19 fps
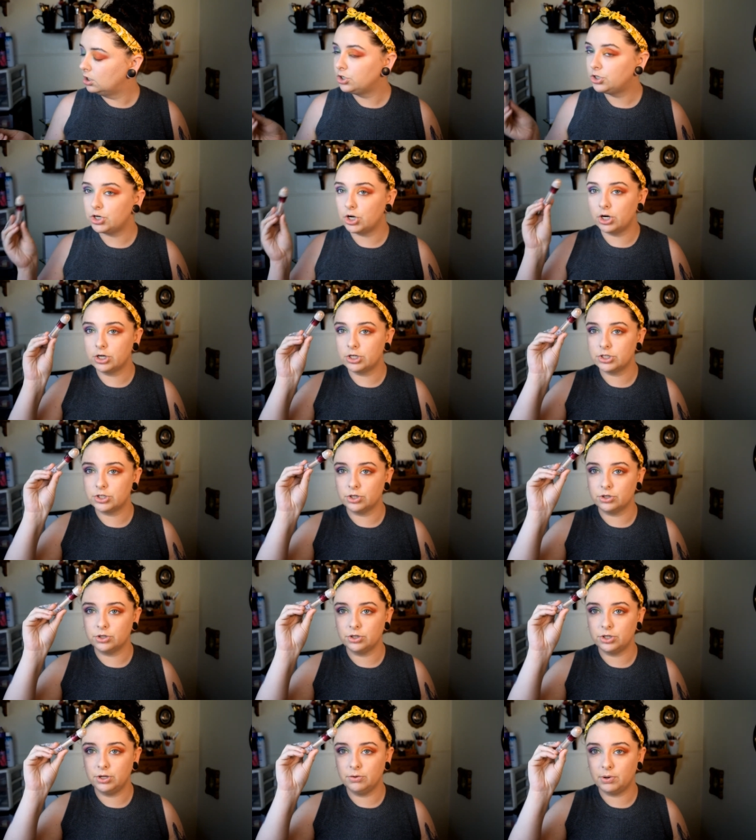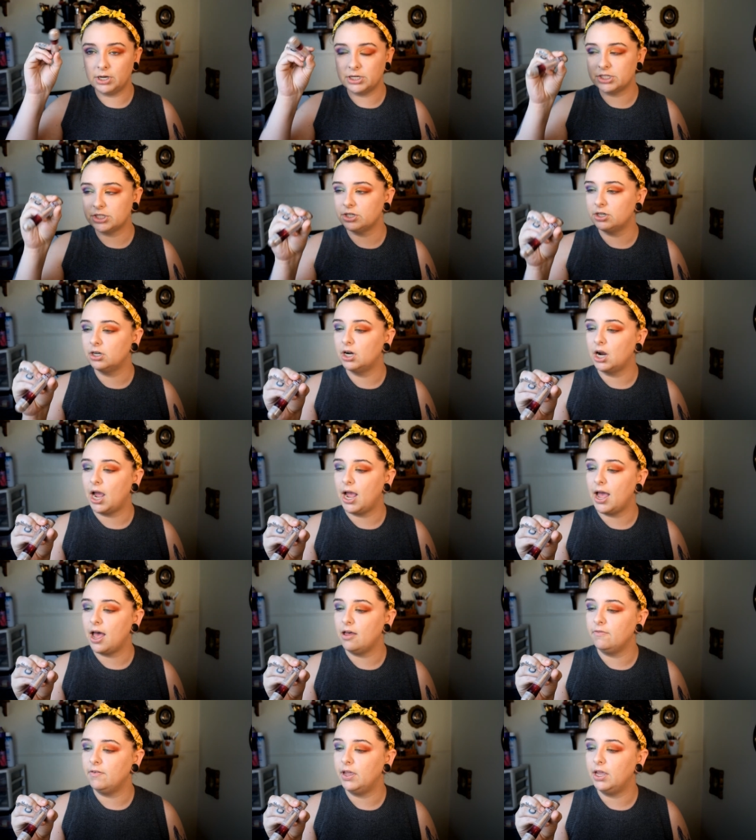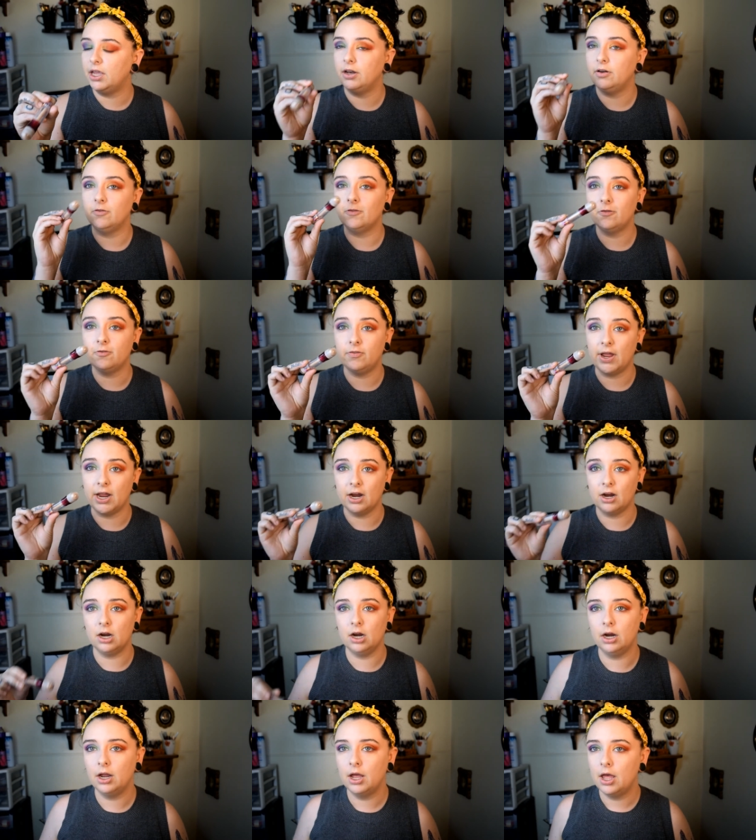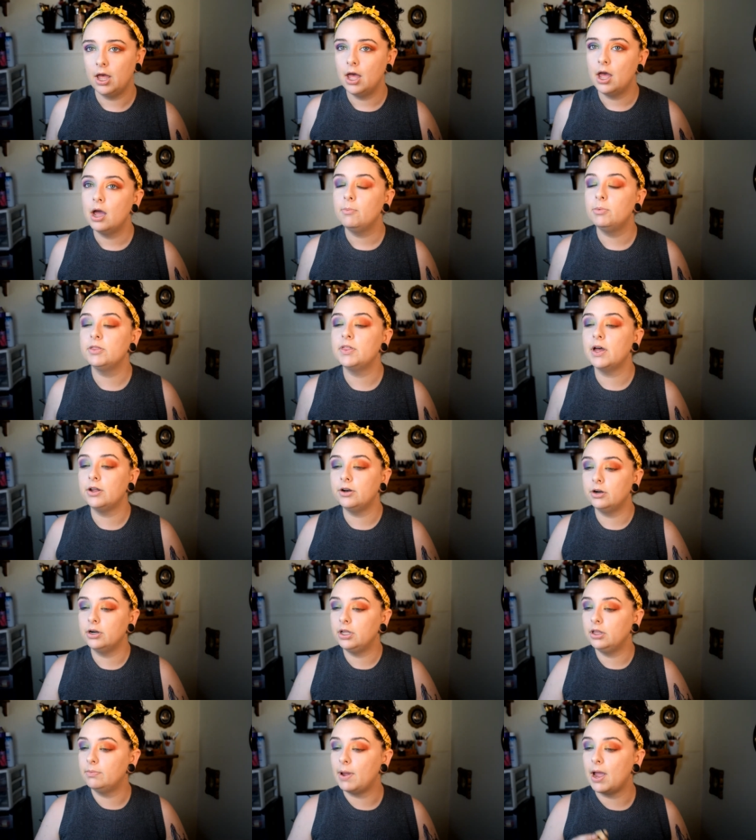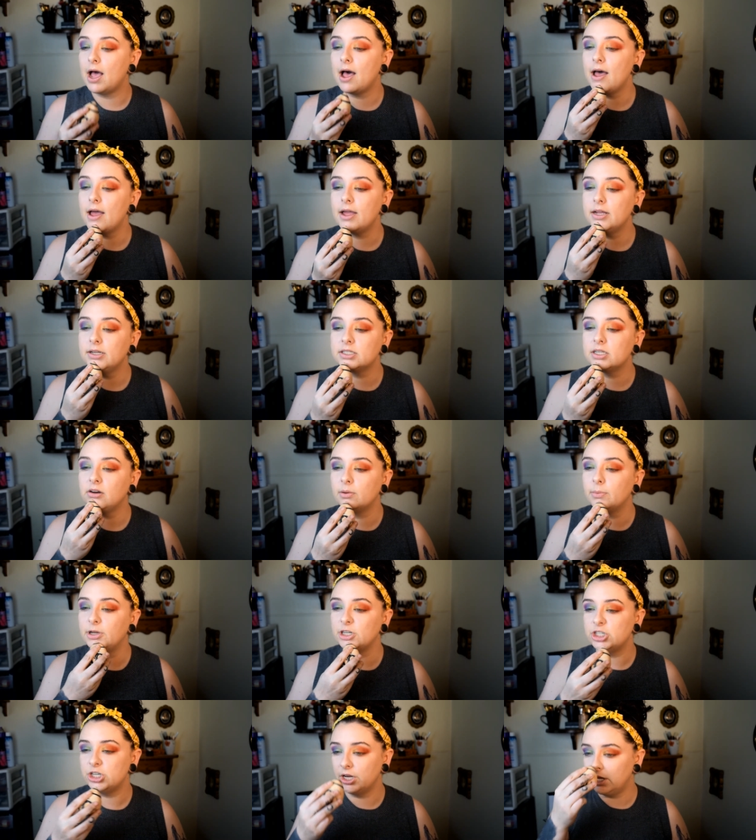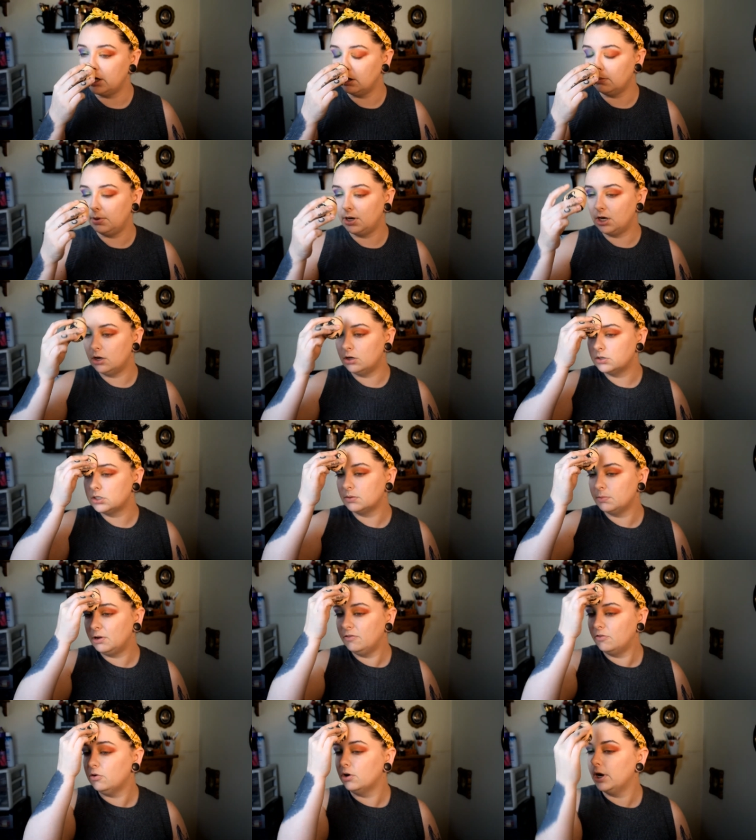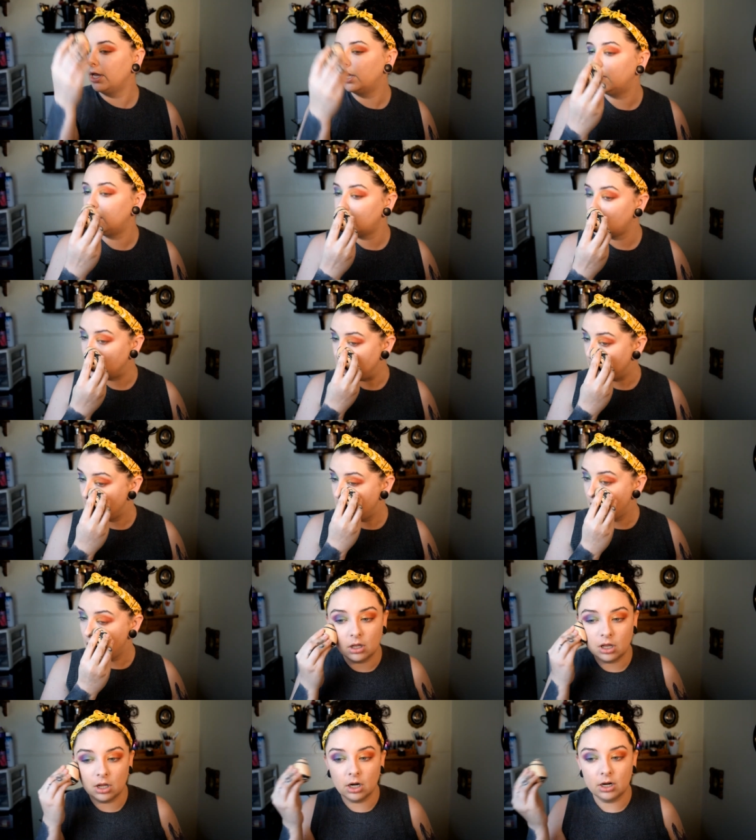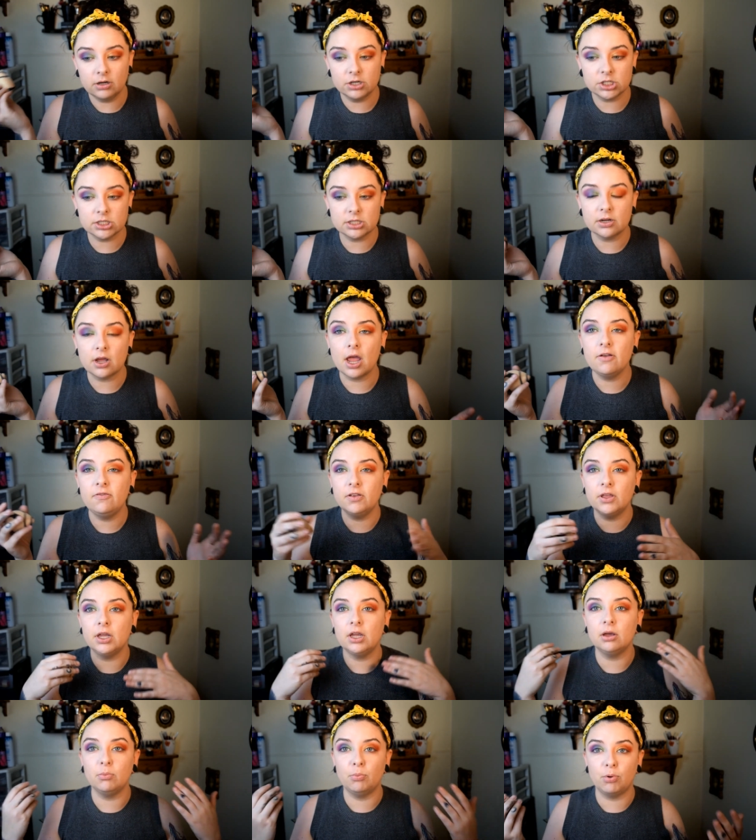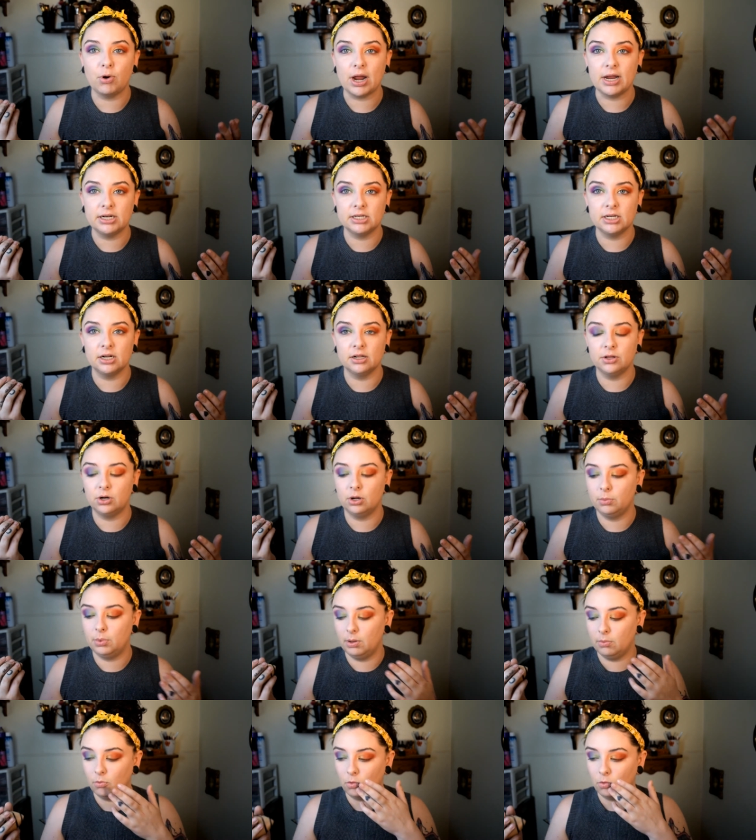Dark Circle Eraser. I have it in Fair. Put that underneath my eyes and on my chin, on my nose, on my forehead. And I feel like it brightened it a little bit